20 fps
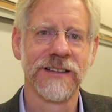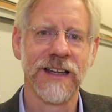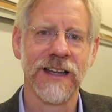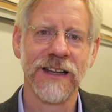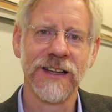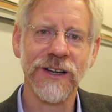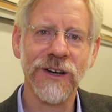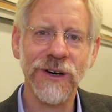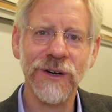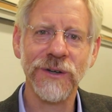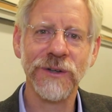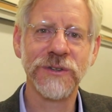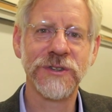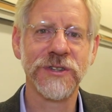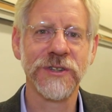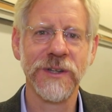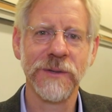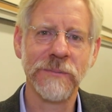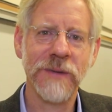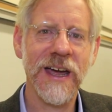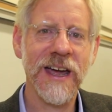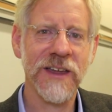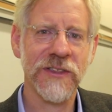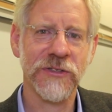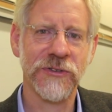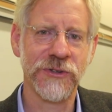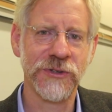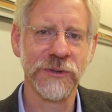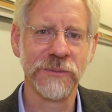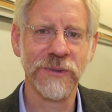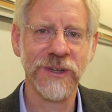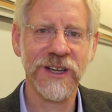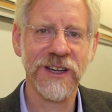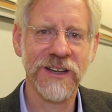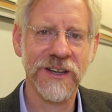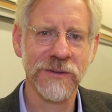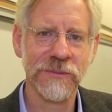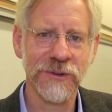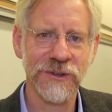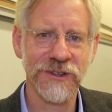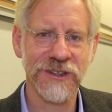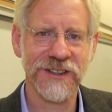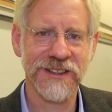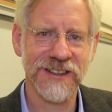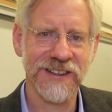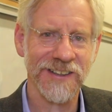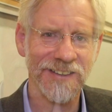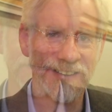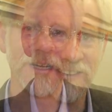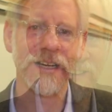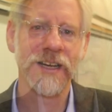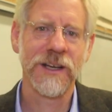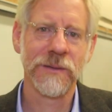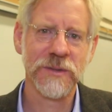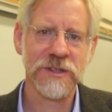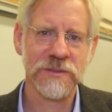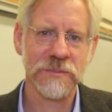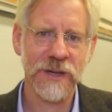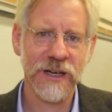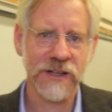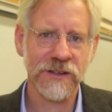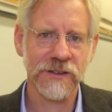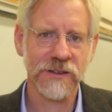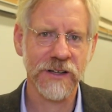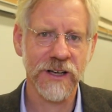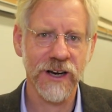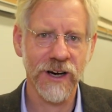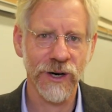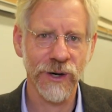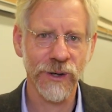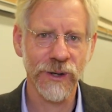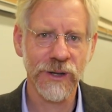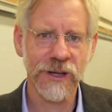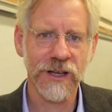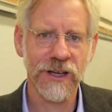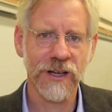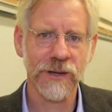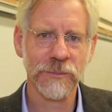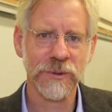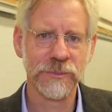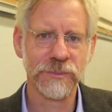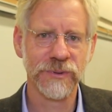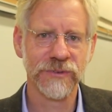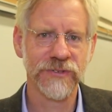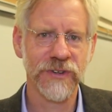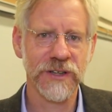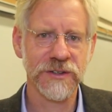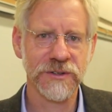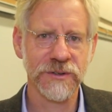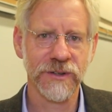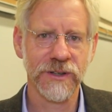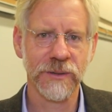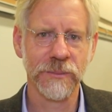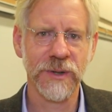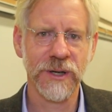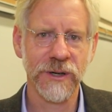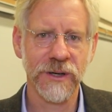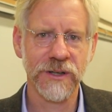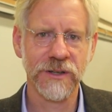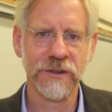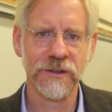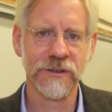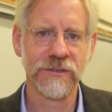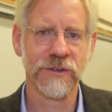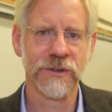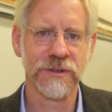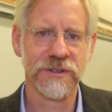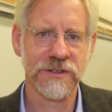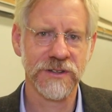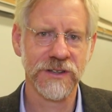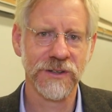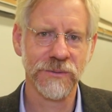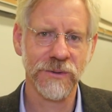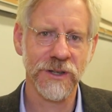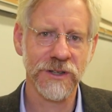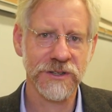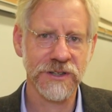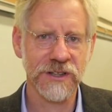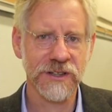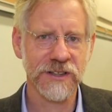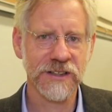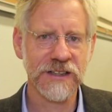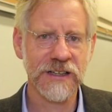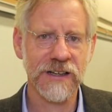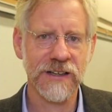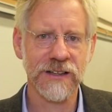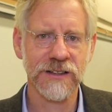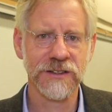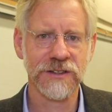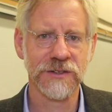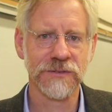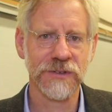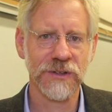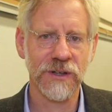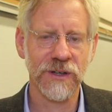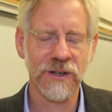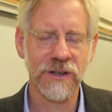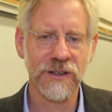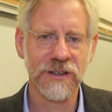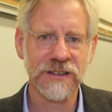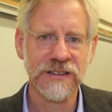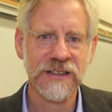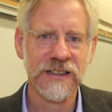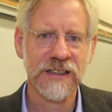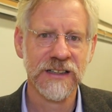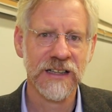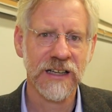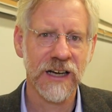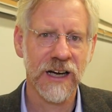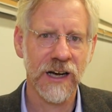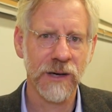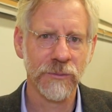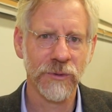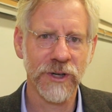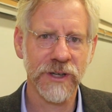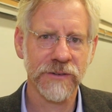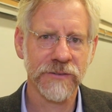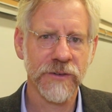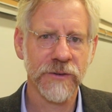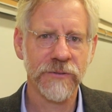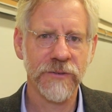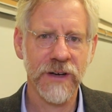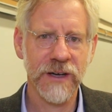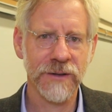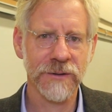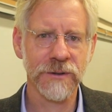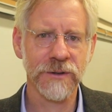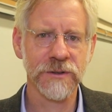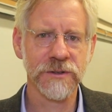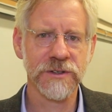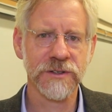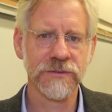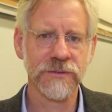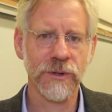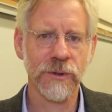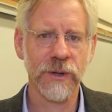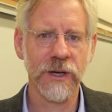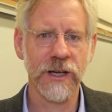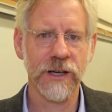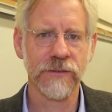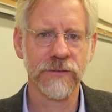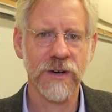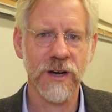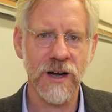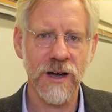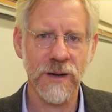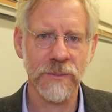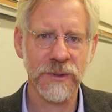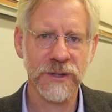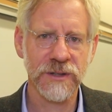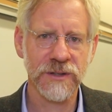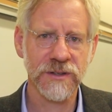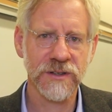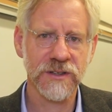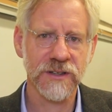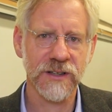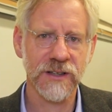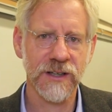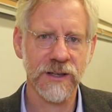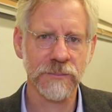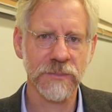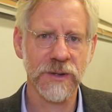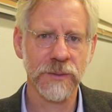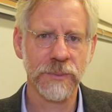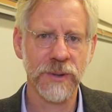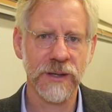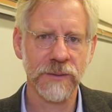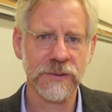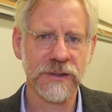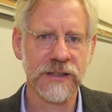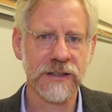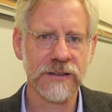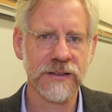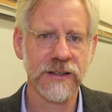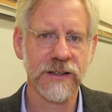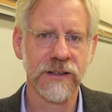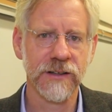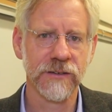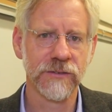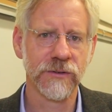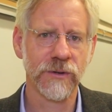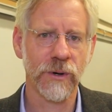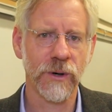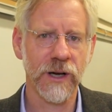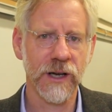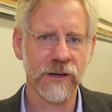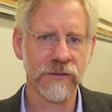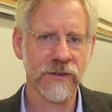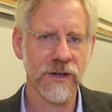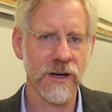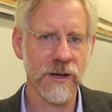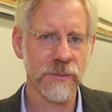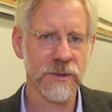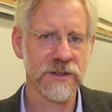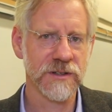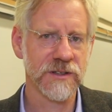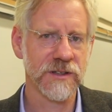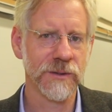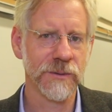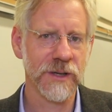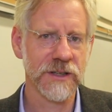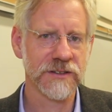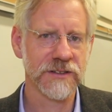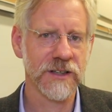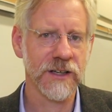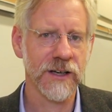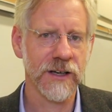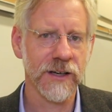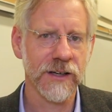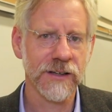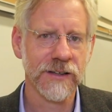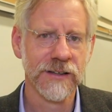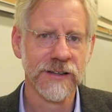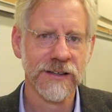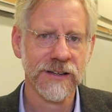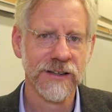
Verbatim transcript: Hello to the math2me community. My name is Michael Carroll. I'm a professor at American University Washington College of Law. I'm one of the founders of Creative Commons and I'm the public lead of Creative Commons USA.